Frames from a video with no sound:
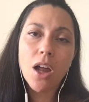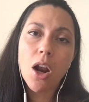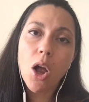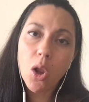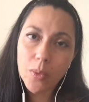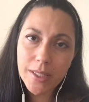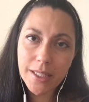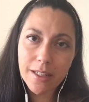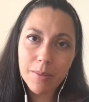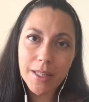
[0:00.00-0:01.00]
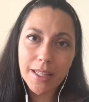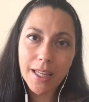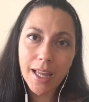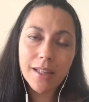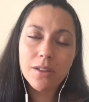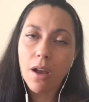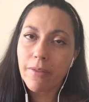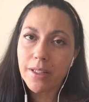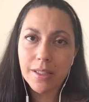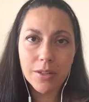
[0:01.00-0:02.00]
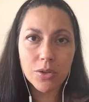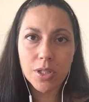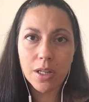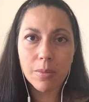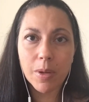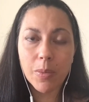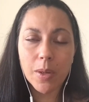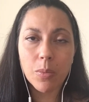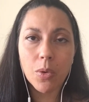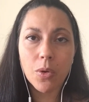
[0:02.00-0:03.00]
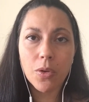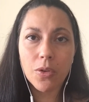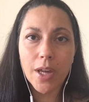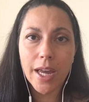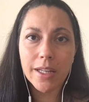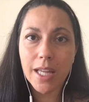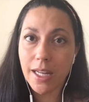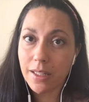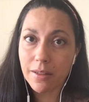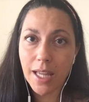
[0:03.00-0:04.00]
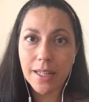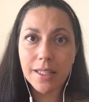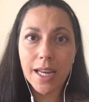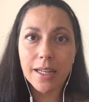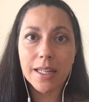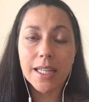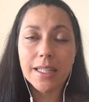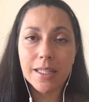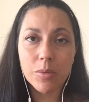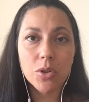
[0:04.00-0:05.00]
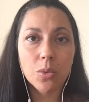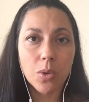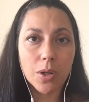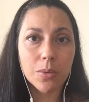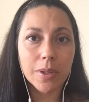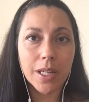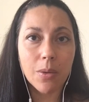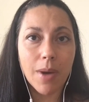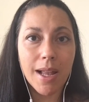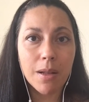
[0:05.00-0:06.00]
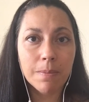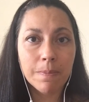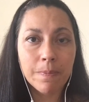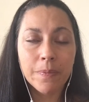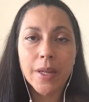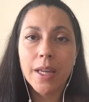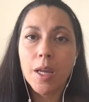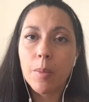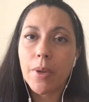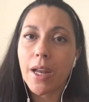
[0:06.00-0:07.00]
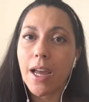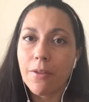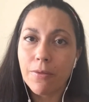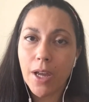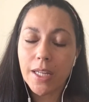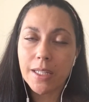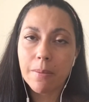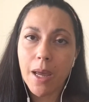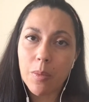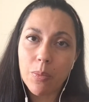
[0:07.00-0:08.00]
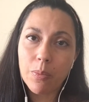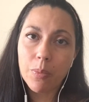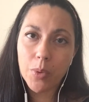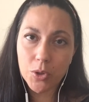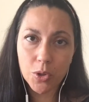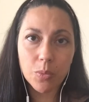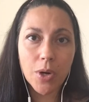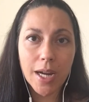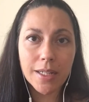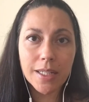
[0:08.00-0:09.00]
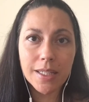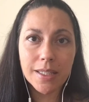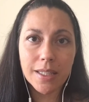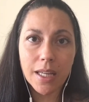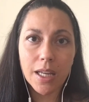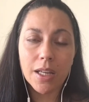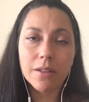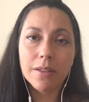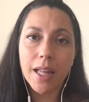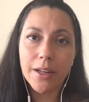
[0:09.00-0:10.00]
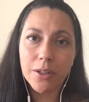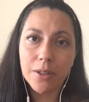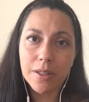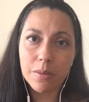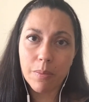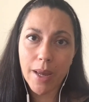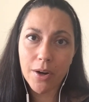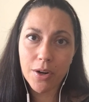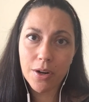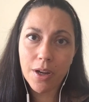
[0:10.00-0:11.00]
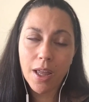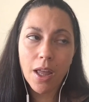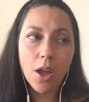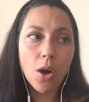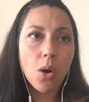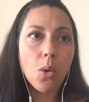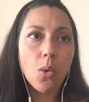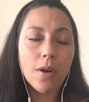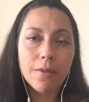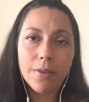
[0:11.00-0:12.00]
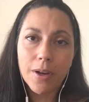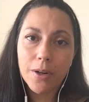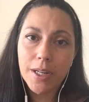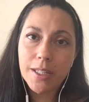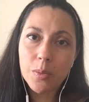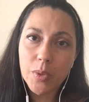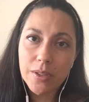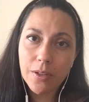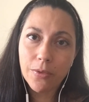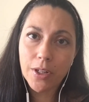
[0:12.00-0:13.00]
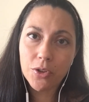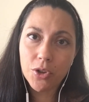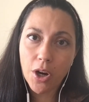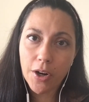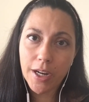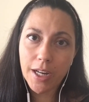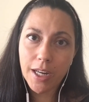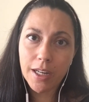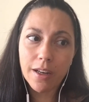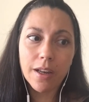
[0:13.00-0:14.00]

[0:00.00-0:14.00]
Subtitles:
always going to be the case. Obviously, there's going to be people that technique seems to work really well. But I find in my personal practice that lighter is better, or very specific targeted